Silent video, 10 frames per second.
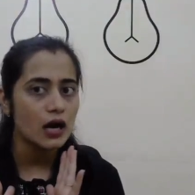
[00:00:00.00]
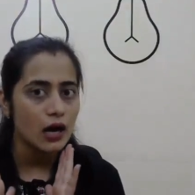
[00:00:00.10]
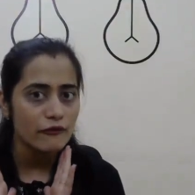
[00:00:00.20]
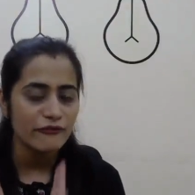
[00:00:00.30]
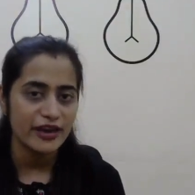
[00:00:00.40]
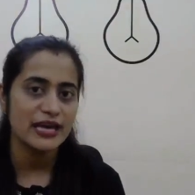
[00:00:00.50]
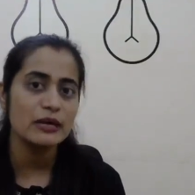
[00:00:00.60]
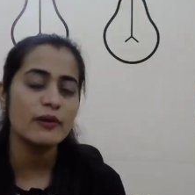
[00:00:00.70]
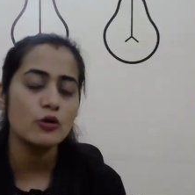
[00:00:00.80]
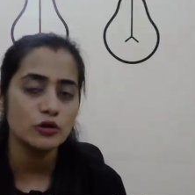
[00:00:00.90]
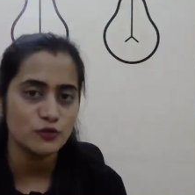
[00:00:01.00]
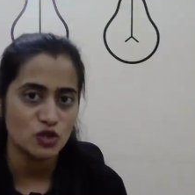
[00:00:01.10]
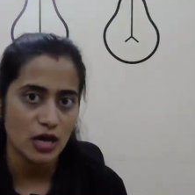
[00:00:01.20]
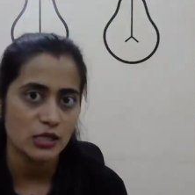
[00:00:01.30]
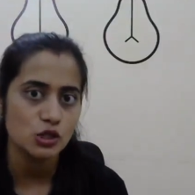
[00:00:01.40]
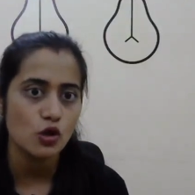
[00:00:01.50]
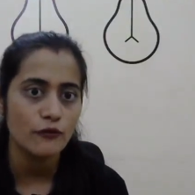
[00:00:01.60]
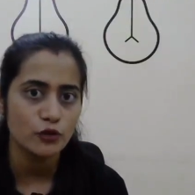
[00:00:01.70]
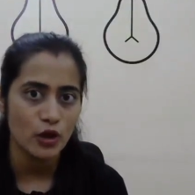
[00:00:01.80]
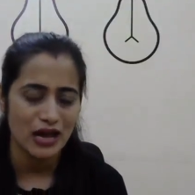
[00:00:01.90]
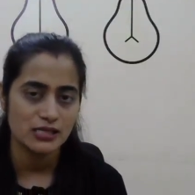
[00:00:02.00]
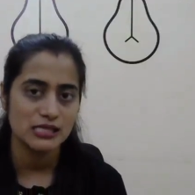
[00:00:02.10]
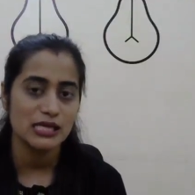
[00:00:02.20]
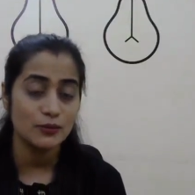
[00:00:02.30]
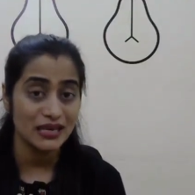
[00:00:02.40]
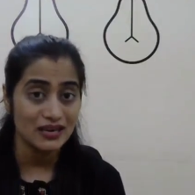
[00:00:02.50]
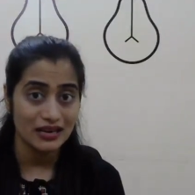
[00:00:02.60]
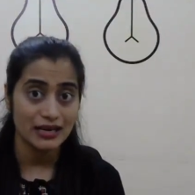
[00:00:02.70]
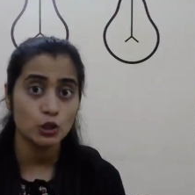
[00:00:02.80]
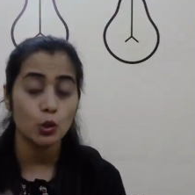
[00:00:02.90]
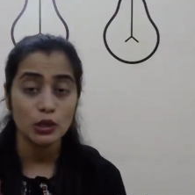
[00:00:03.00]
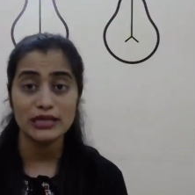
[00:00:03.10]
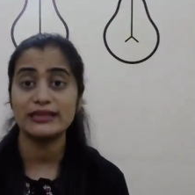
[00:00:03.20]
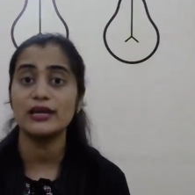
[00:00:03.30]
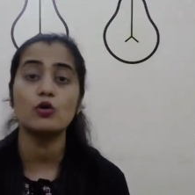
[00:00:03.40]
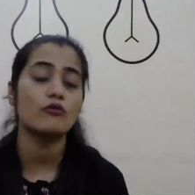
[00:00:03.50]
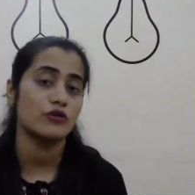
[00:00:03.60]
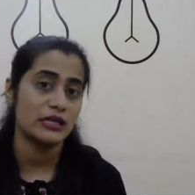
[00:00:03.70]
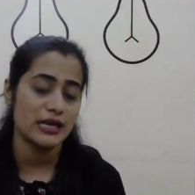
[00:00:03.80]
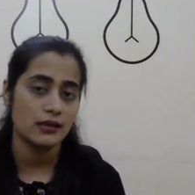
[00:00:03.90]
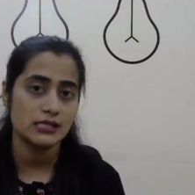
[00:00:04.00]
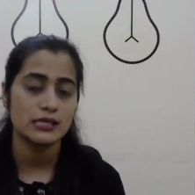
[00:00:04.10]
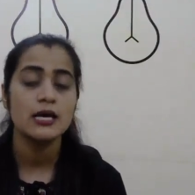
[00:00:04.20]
a fair amount of chance of your answer being correct, only then go for that answer.